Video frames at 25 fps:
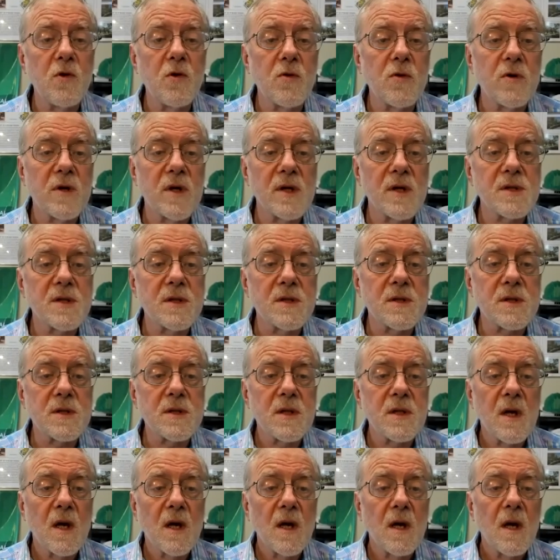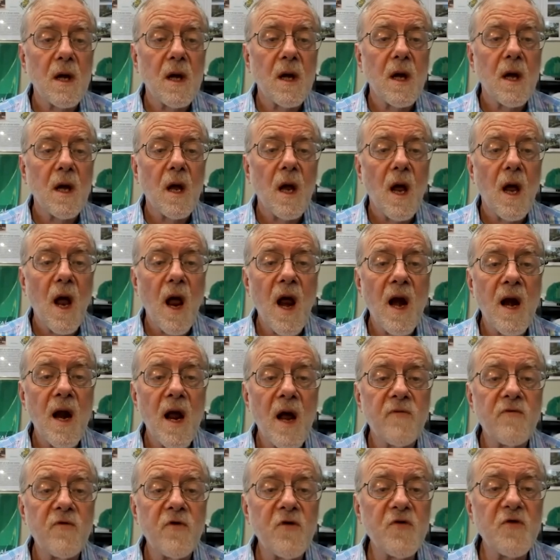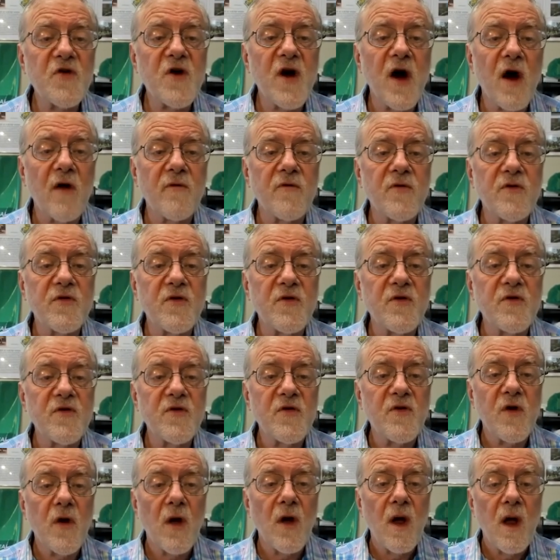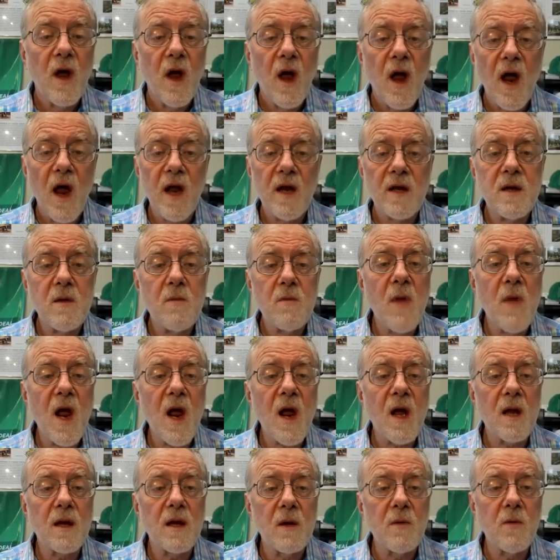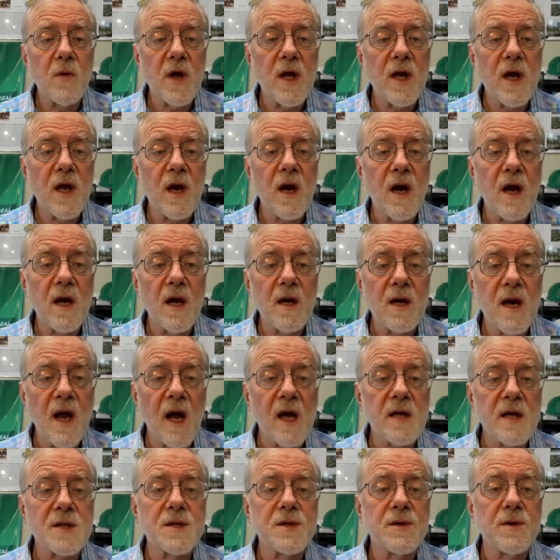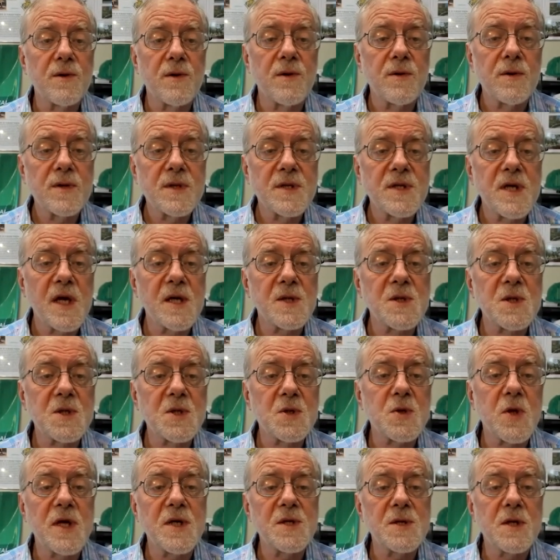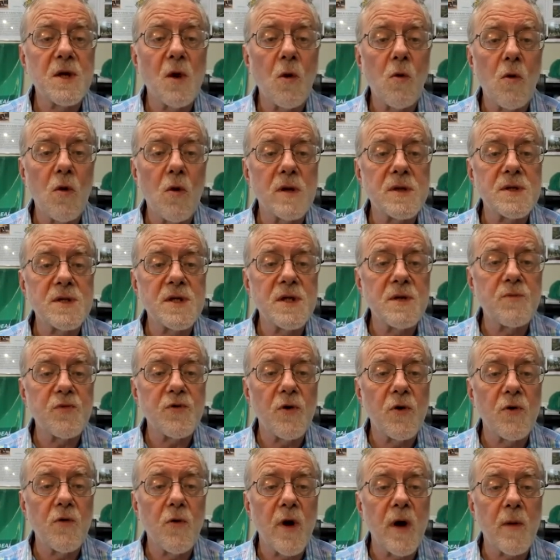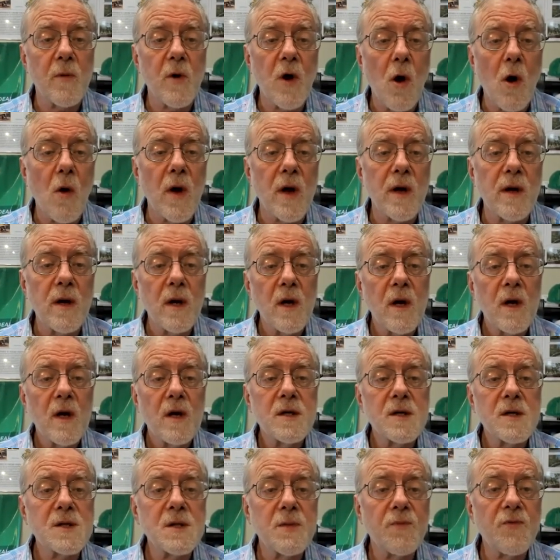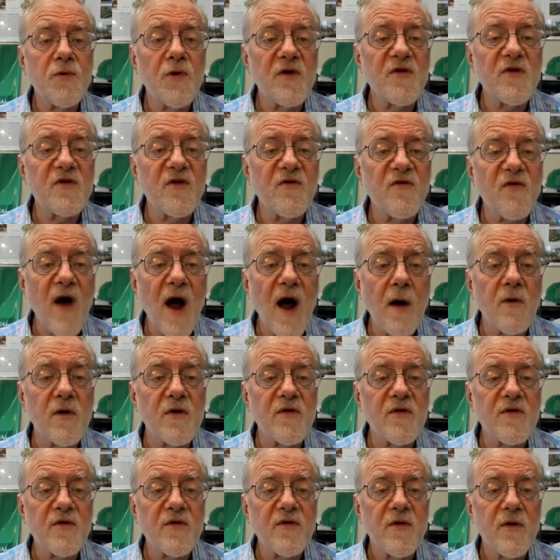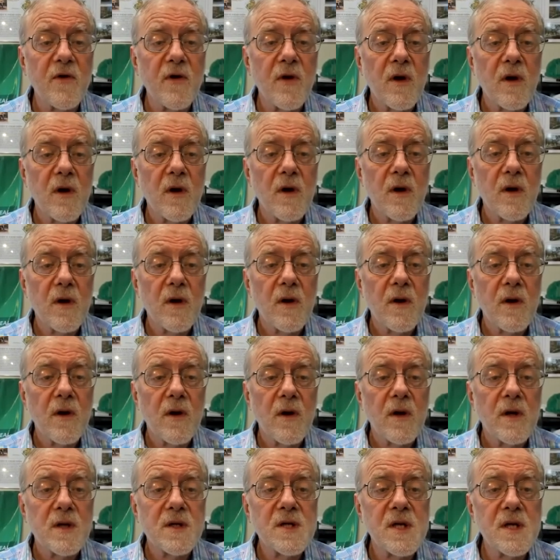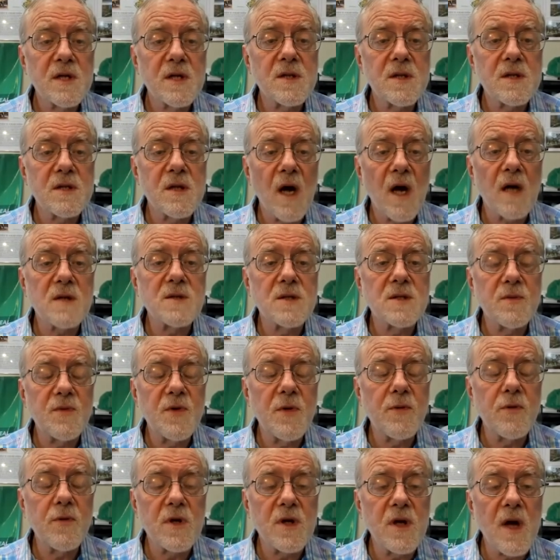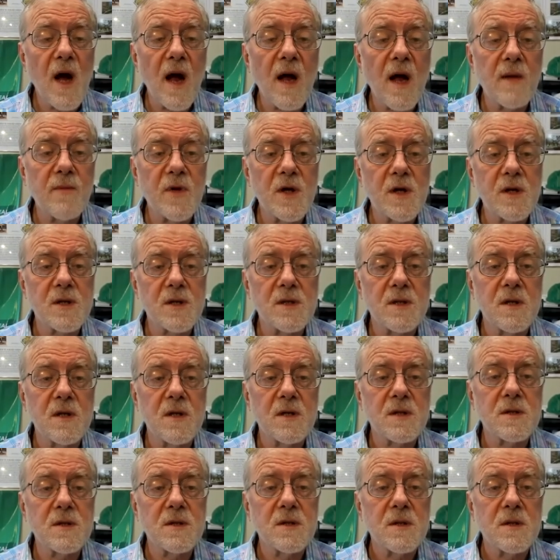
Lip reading: distance, and have news conferences and demand that we get a national test, trace, and quarantine program going to suppress the virus. Tens of thousands of people are dying because of this.